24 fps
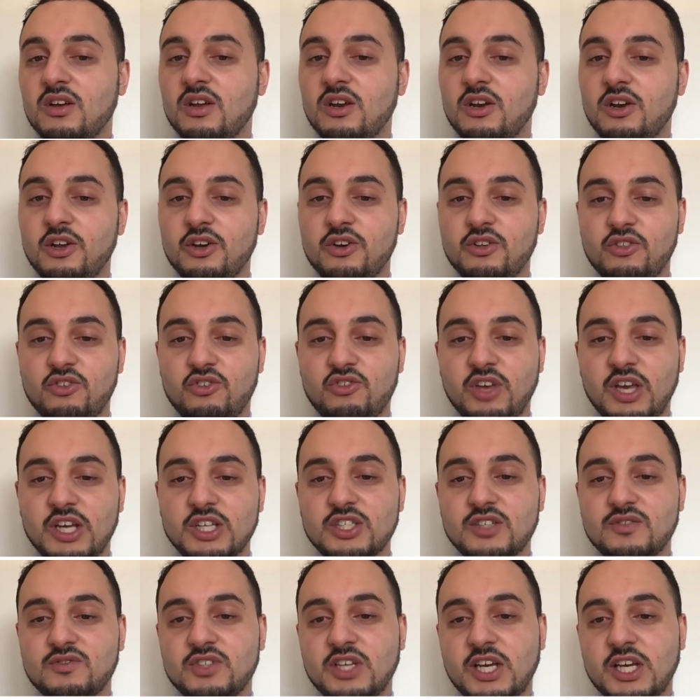Look at the section
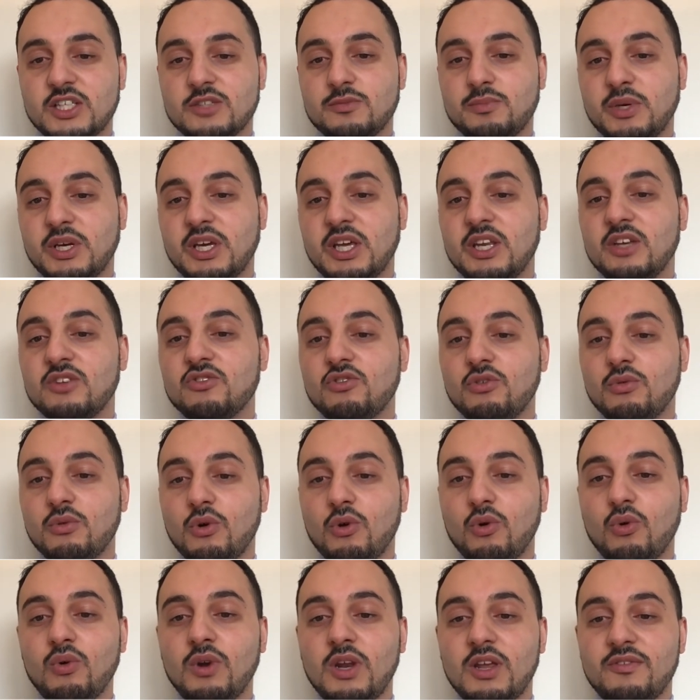of text beginning, do
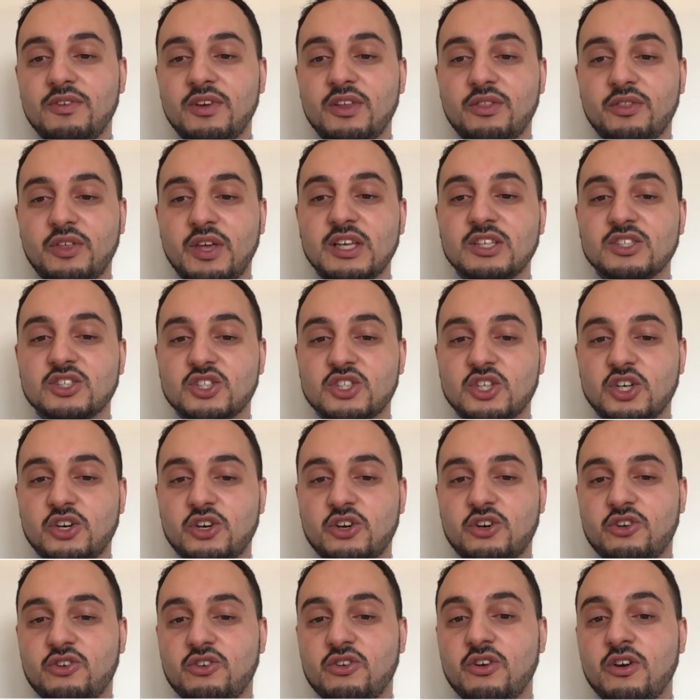all living things
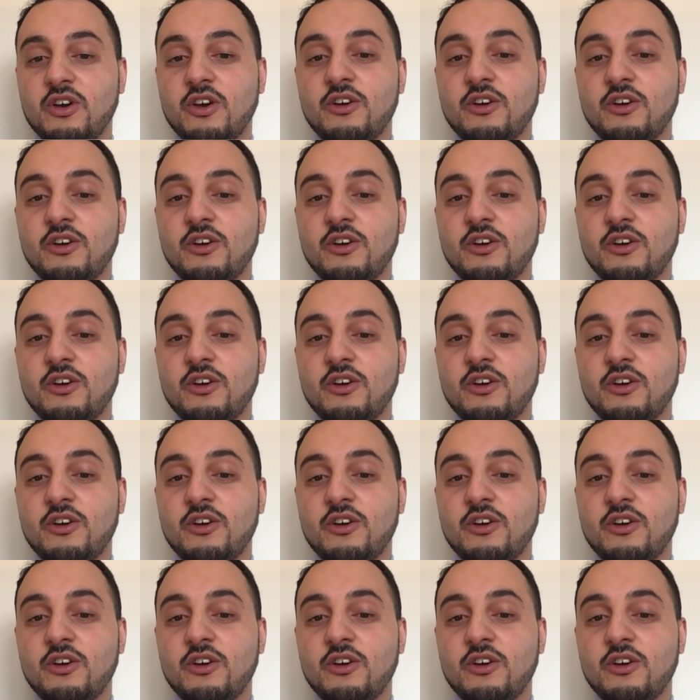turn?